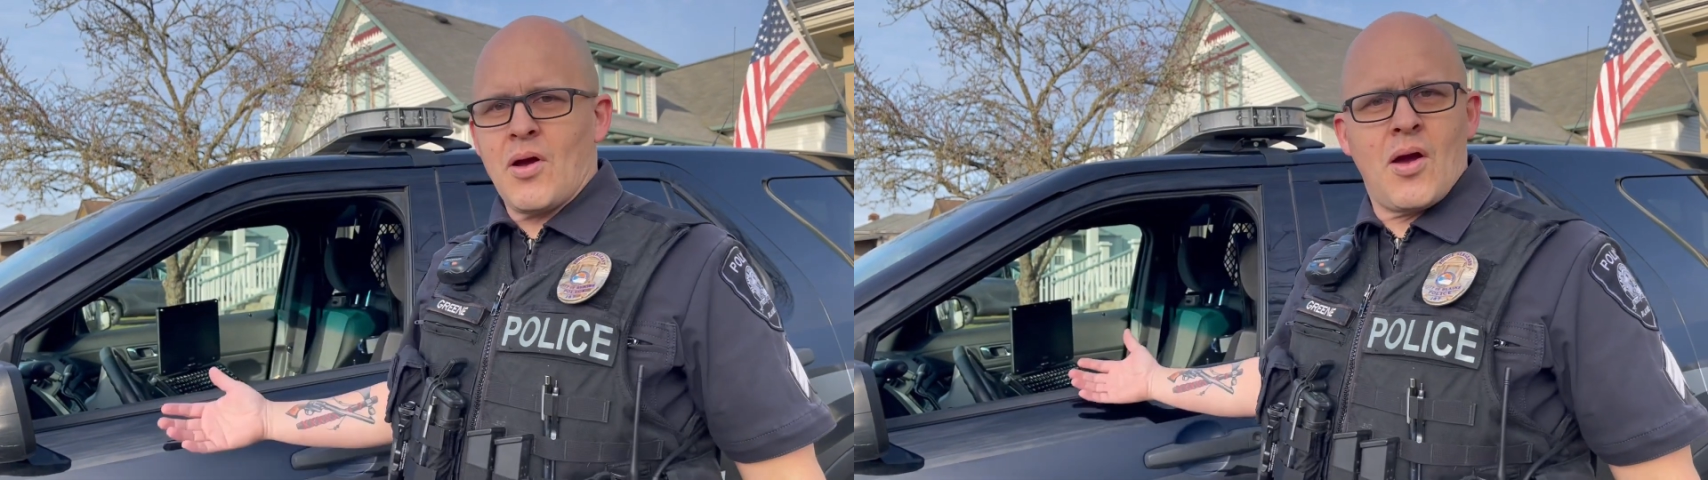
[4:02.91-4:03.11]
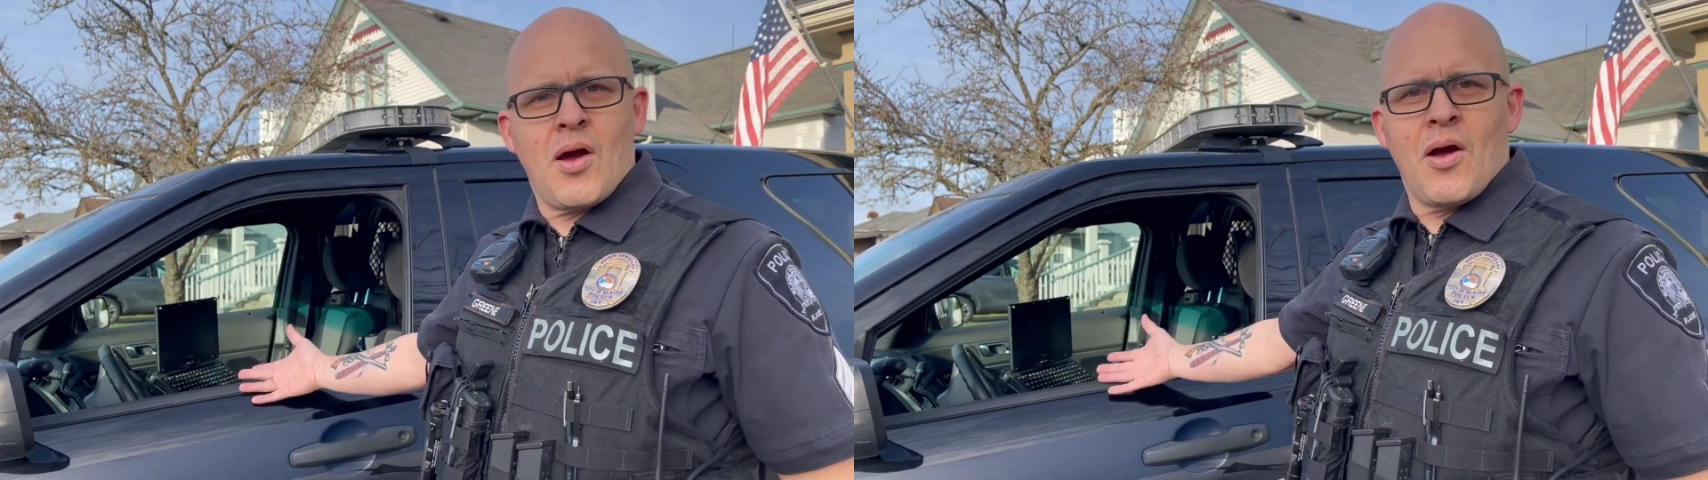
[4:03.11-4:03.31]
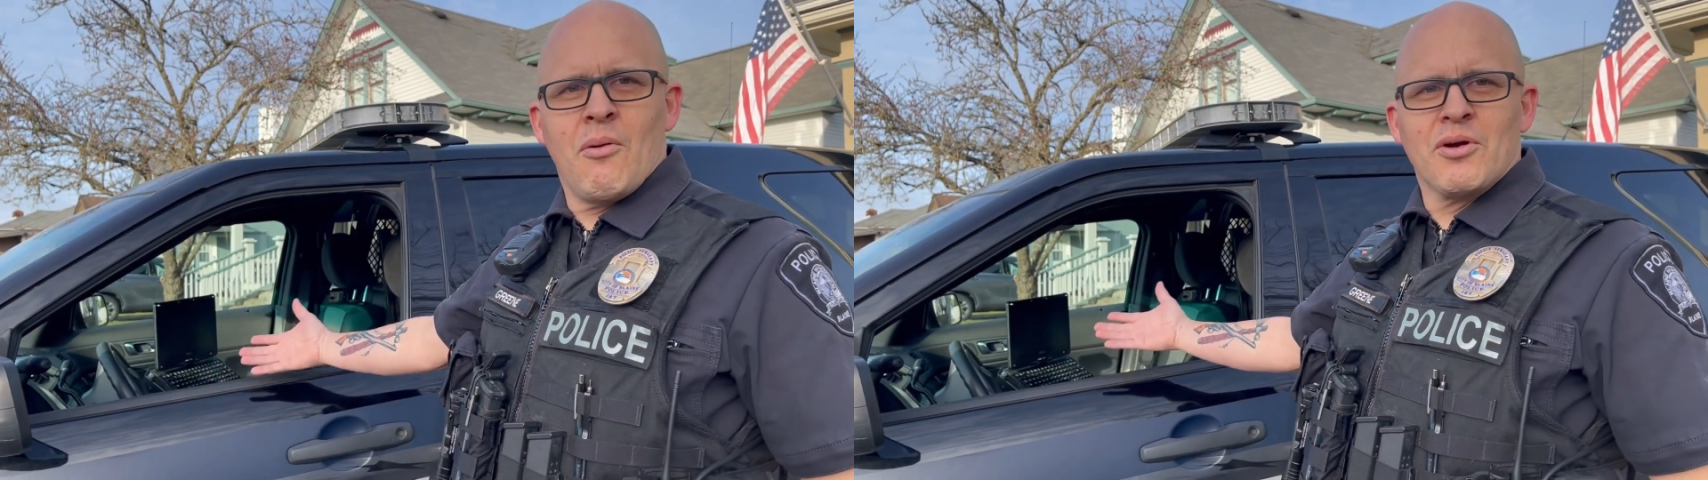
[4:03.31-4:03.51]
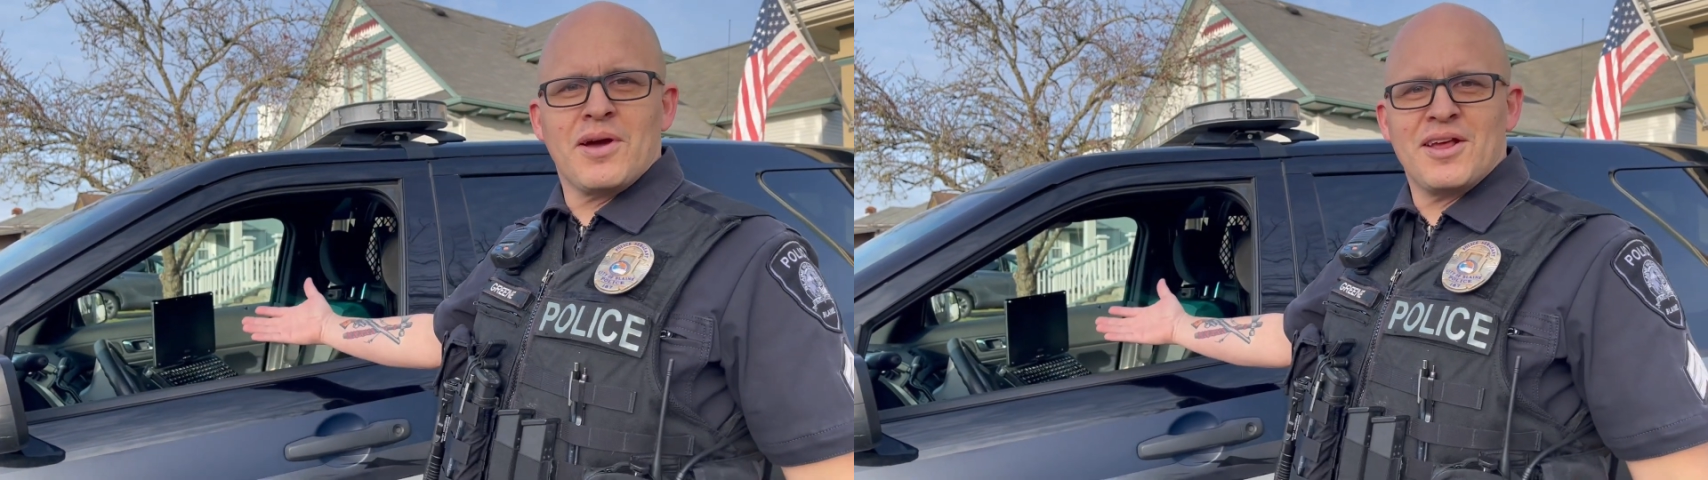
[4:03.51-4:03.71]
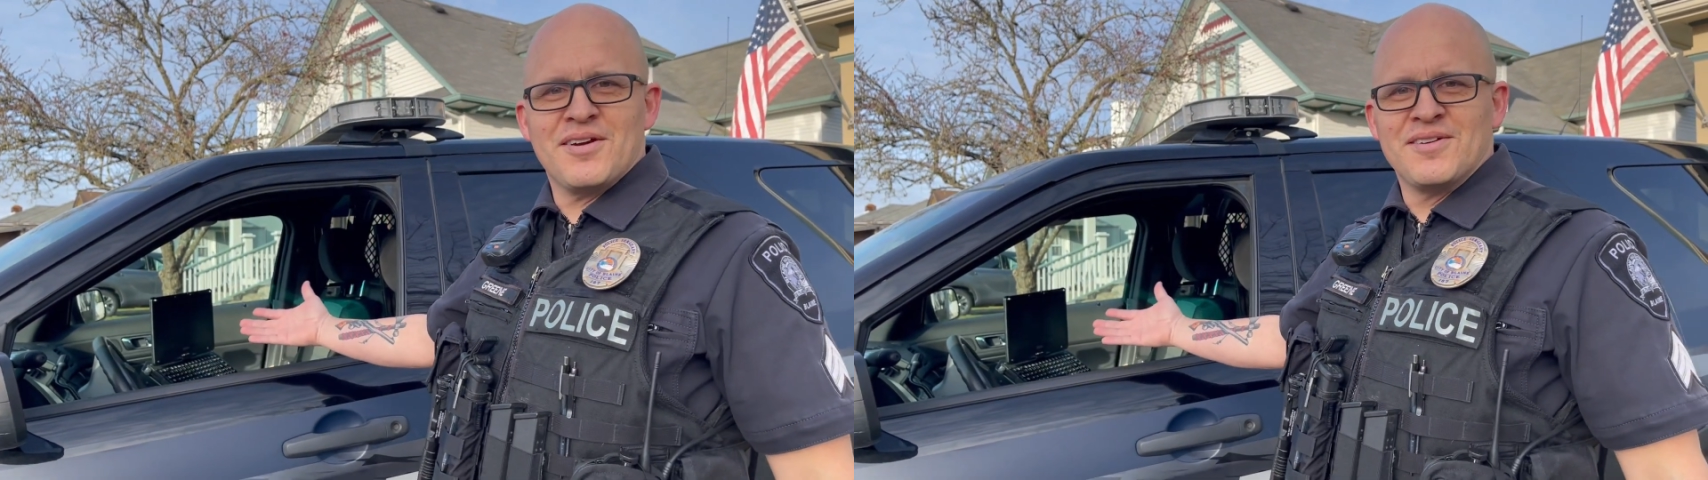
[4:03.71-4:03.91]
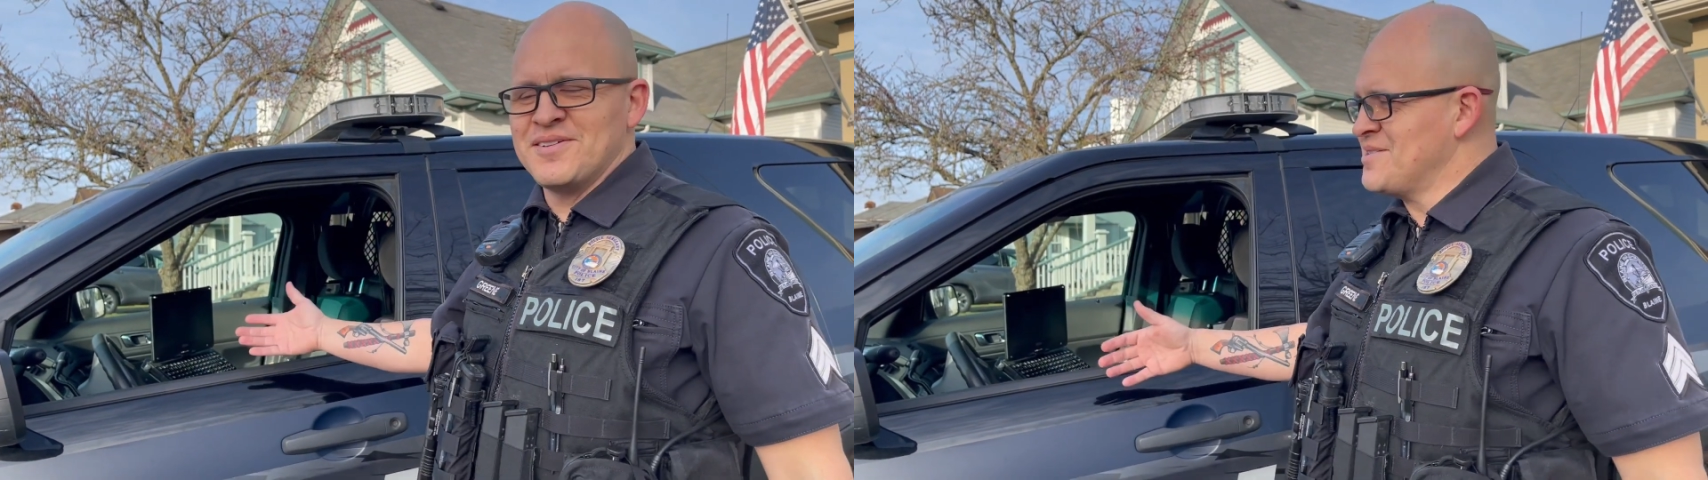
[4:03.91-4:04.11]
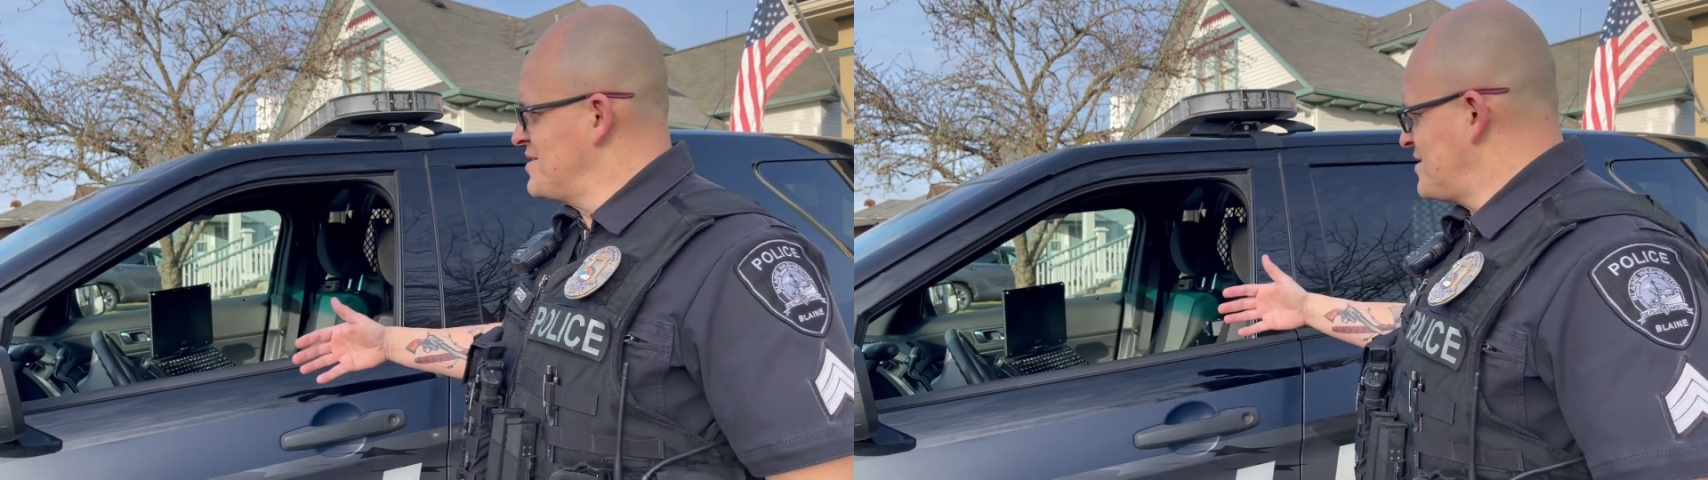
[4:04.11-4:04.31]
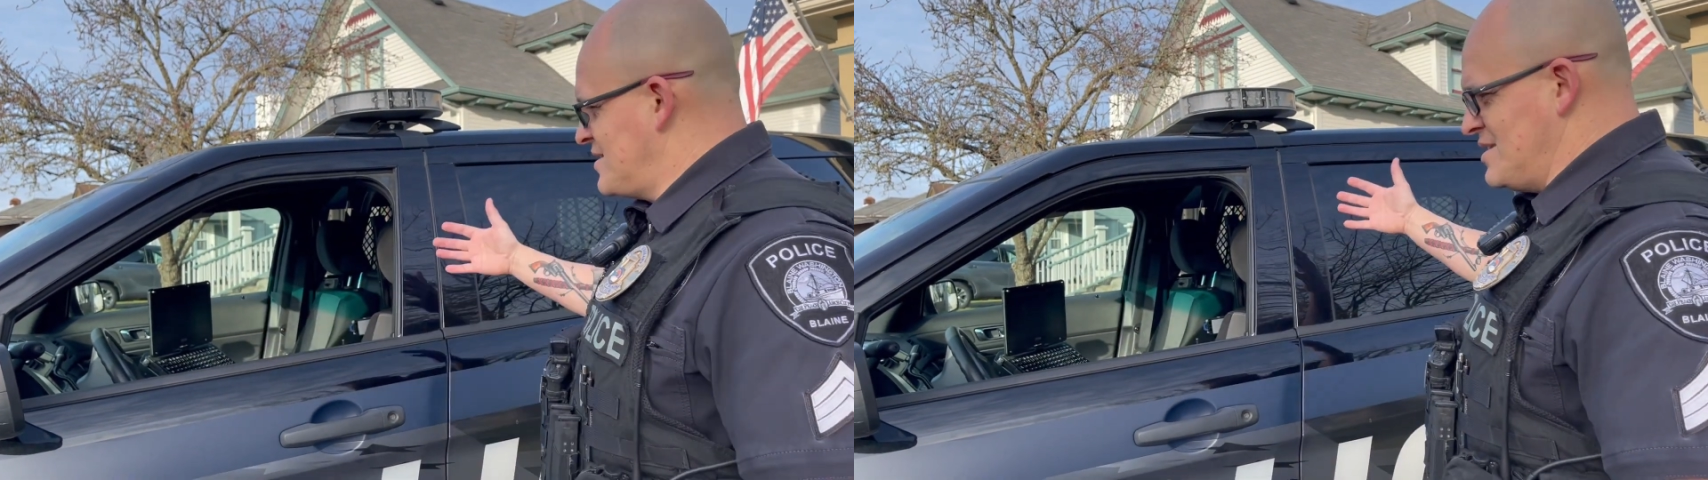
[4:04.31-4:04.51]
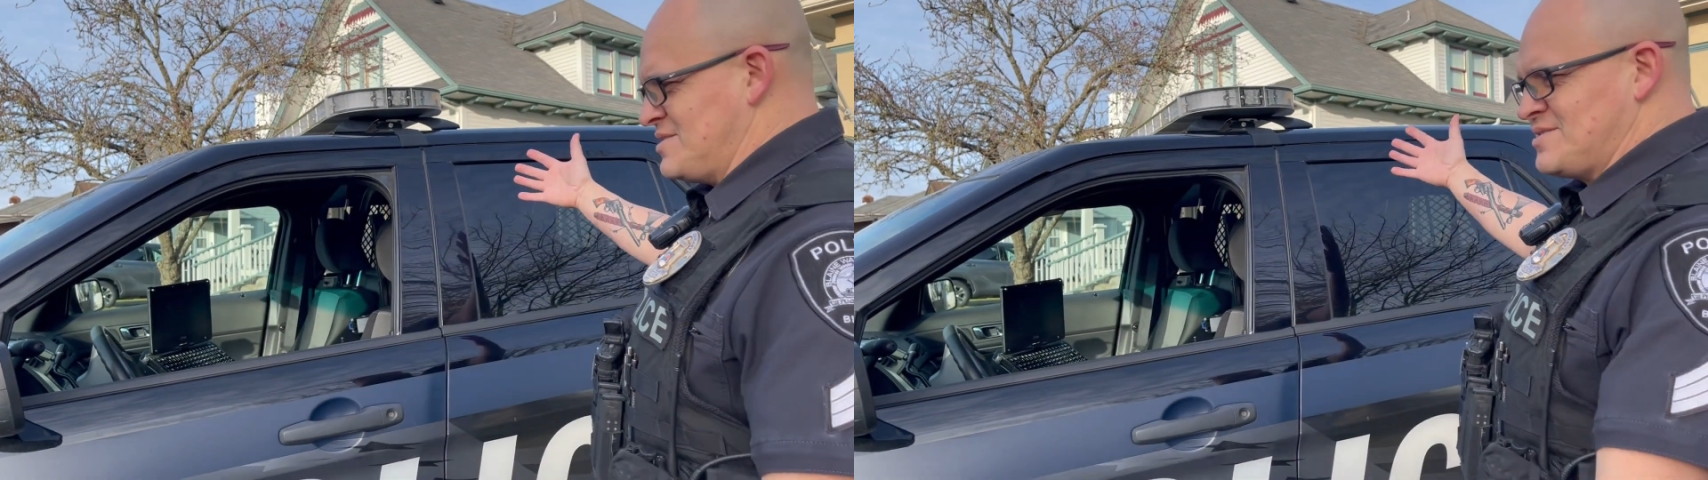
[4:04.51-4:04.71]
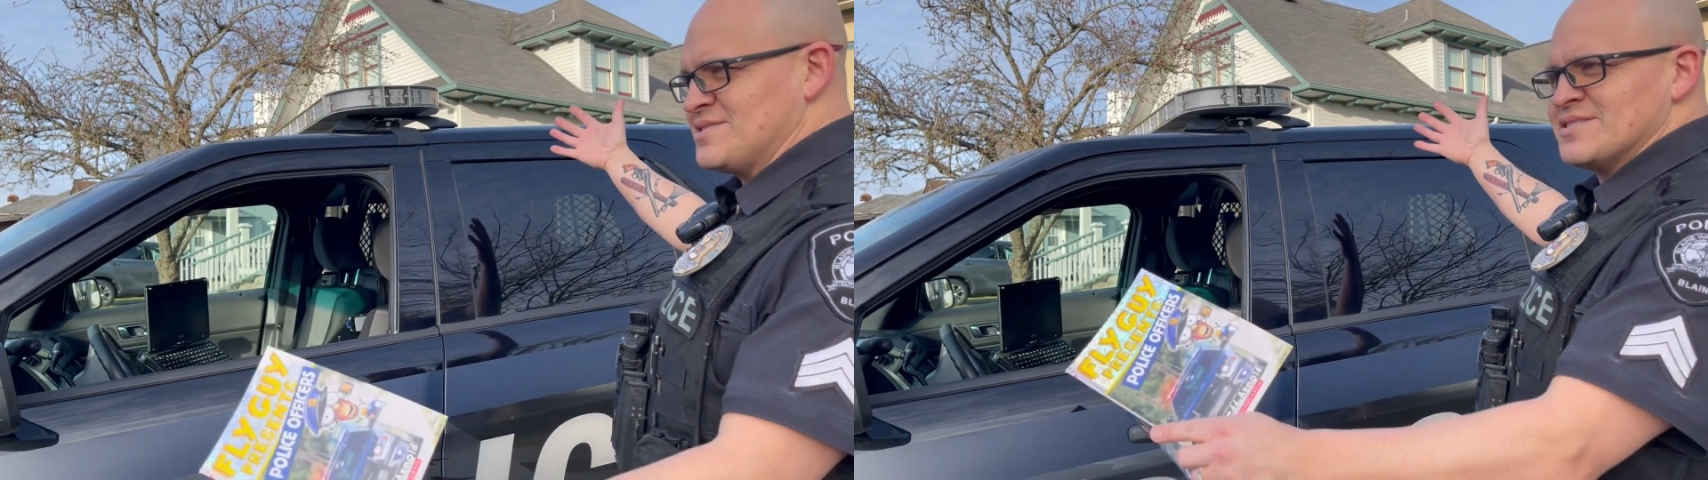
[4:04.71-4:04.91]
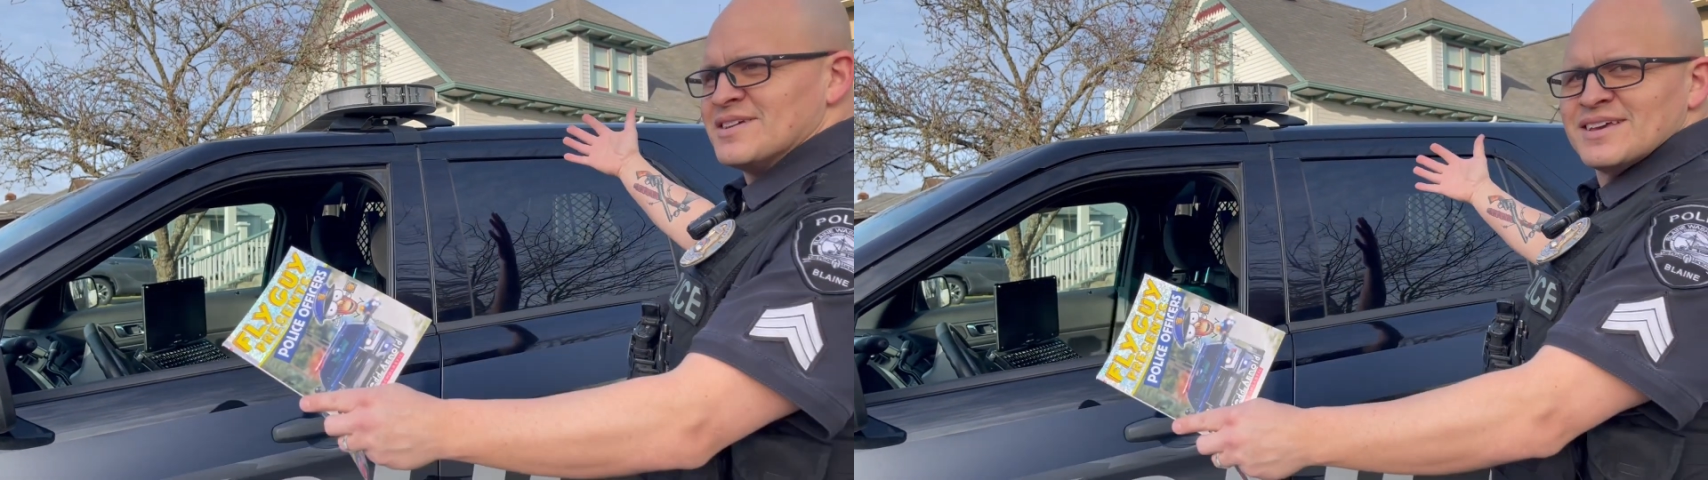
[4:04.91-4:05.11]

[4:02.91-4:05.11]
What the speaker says: What do we got here? This